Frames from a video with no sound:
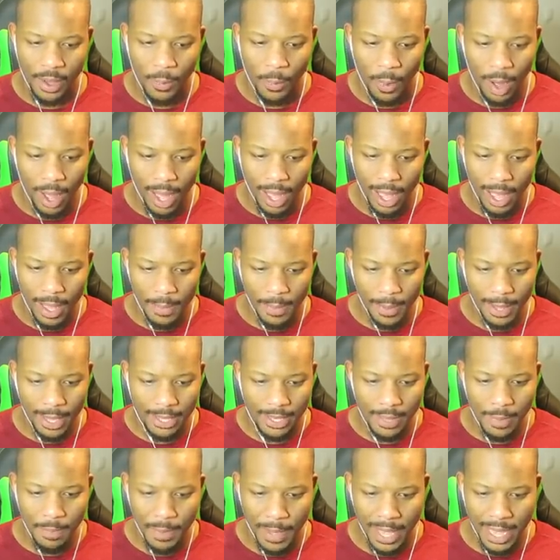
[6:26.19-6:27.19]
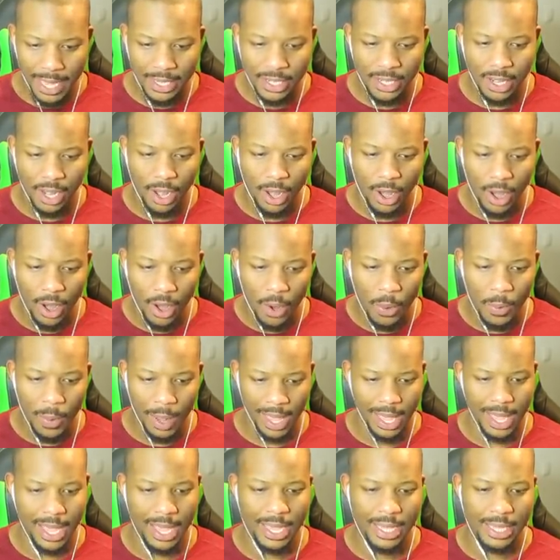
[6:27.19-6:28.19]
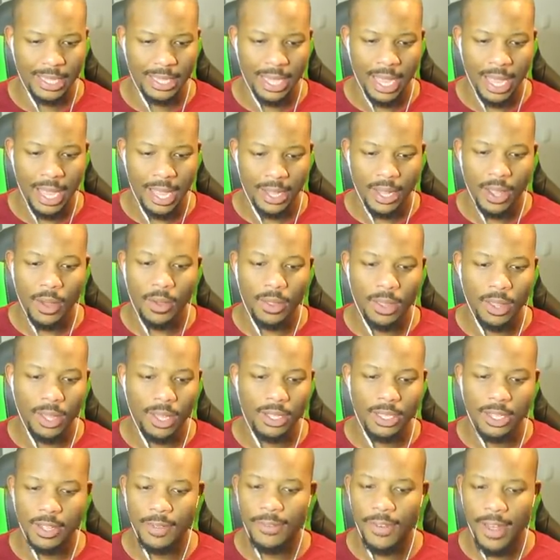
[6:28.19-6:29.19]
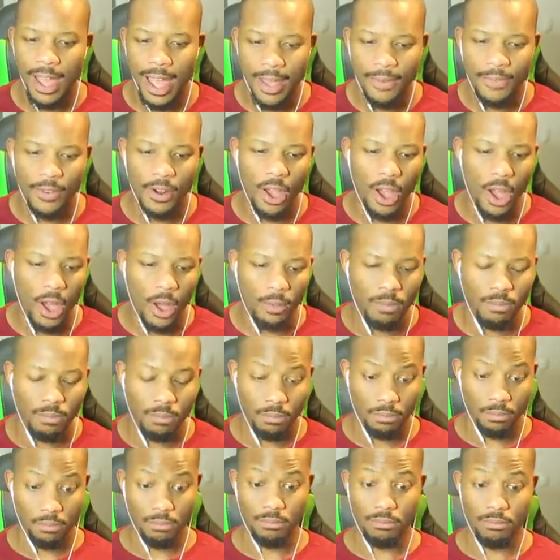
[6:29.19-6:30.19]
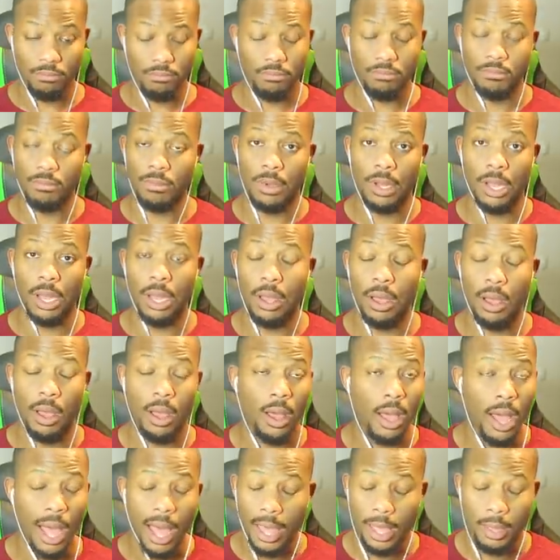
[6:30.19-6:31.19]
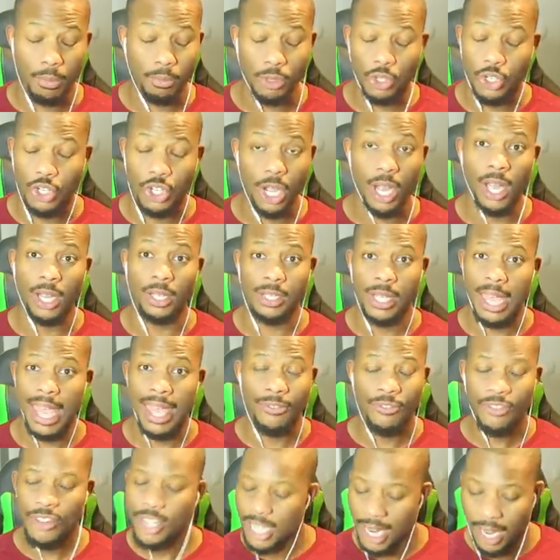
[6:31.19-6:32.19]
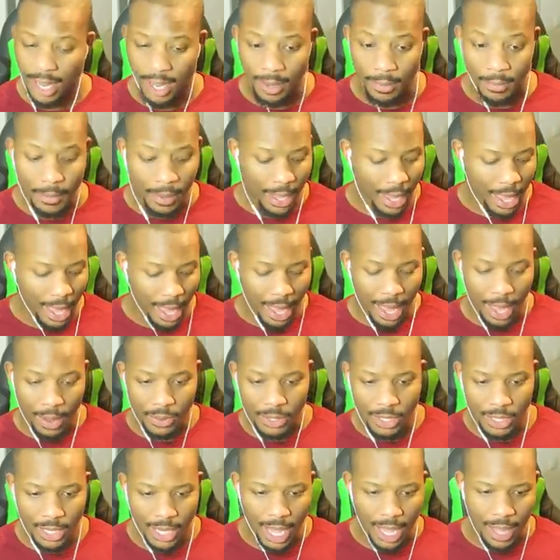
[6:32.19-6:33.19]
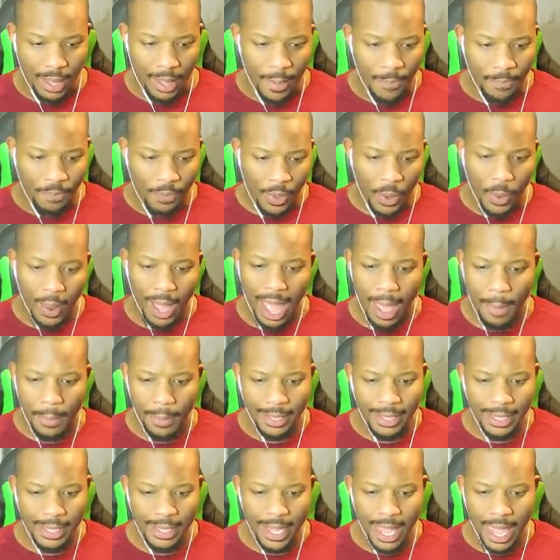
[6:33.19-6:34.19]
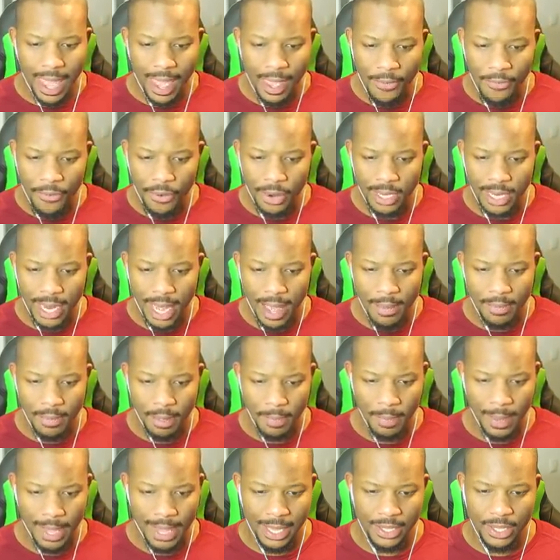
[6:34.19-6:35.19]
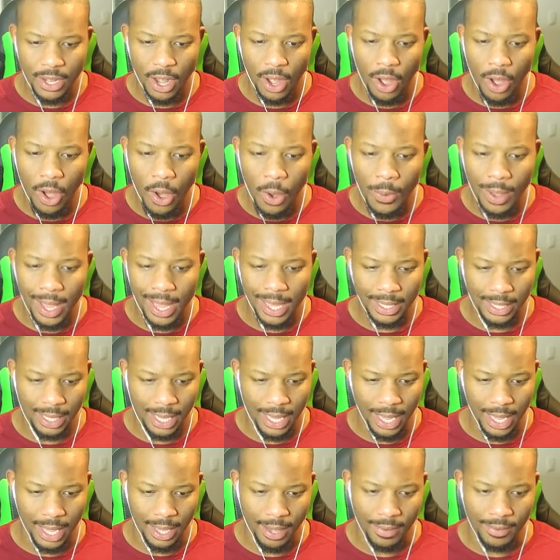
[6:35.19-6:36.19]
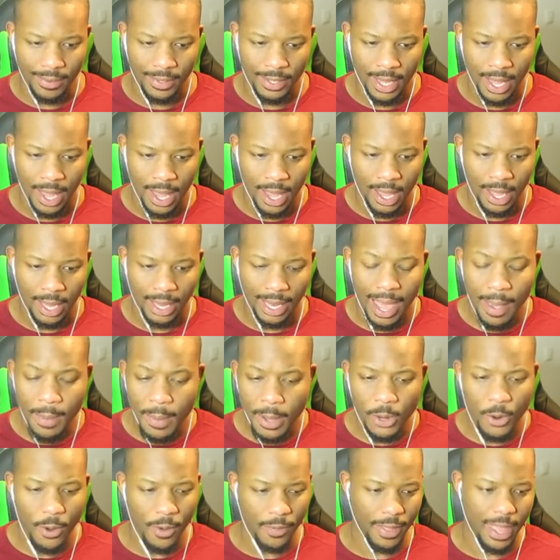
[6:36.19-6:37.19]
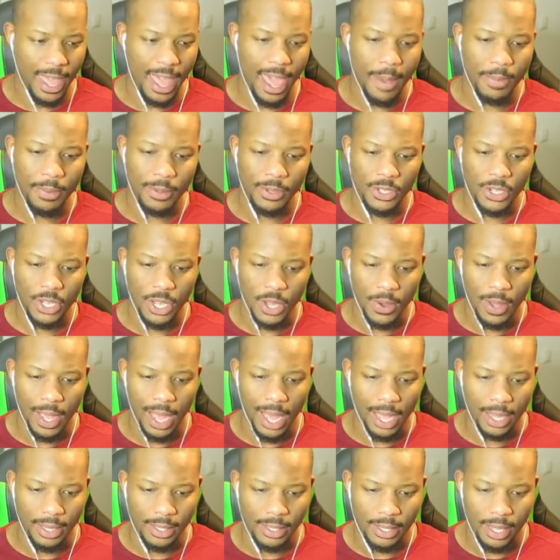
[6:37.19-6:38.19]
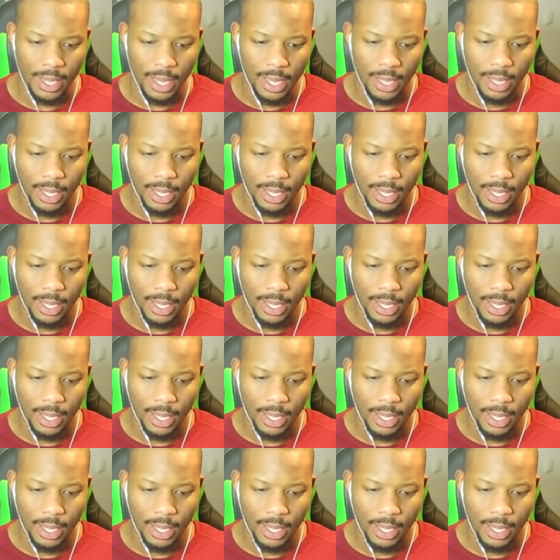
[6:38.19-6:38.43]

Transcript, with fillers: Why? Because the beast always... No, the survivor... I am shocked every time. I was gonna say, what happens is every time the beast always leaves. Let me know if that happens to you guys.